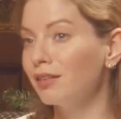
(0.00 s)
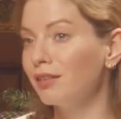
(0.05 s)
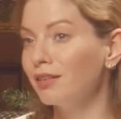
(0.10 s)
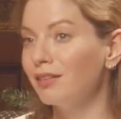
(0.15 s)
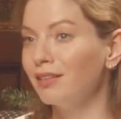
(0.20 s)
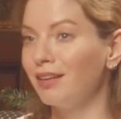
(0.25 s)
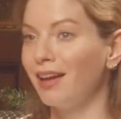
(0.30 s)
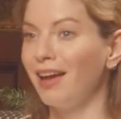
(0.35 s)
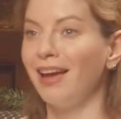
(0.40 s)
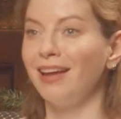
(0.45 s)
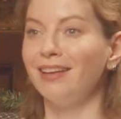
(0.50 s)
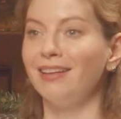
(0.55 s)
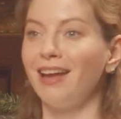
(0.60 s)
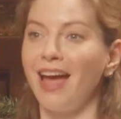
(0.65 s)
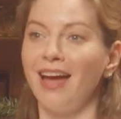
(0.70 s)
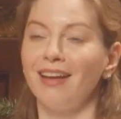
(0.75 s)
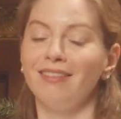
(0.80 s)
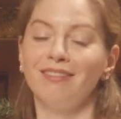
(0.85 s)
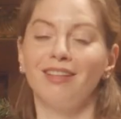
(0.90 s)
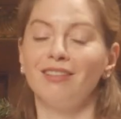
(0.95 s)

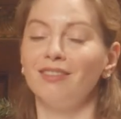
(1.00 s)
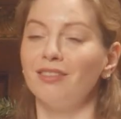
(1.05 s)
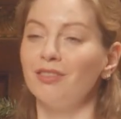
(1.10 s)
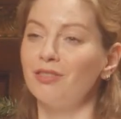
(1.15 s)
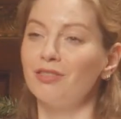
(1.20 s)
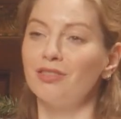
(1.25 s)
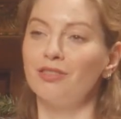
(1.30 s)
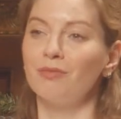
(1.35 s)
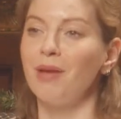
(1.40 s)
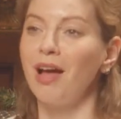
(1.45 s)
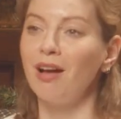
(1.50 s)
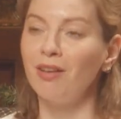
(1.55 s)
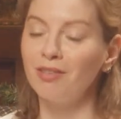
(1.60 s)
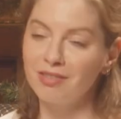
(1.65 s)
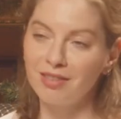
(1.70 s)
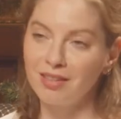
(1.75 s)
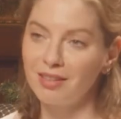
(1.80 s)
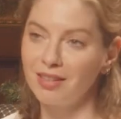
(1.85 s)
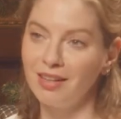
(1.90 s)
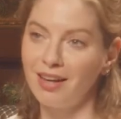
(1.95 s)
And the little smells
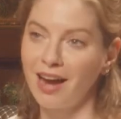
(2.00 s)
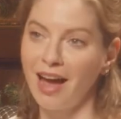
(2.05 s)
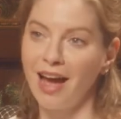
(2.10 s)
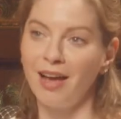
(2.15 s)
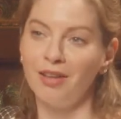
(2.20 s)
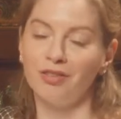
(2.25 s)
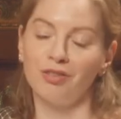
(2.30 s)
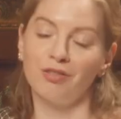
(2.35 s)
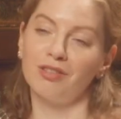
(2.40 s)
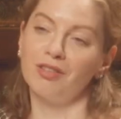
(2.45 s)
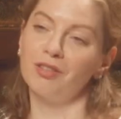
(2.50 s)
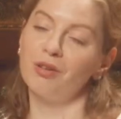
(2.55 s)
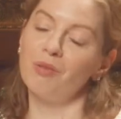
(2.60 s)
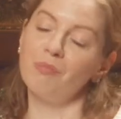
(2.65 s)
that he has, or the little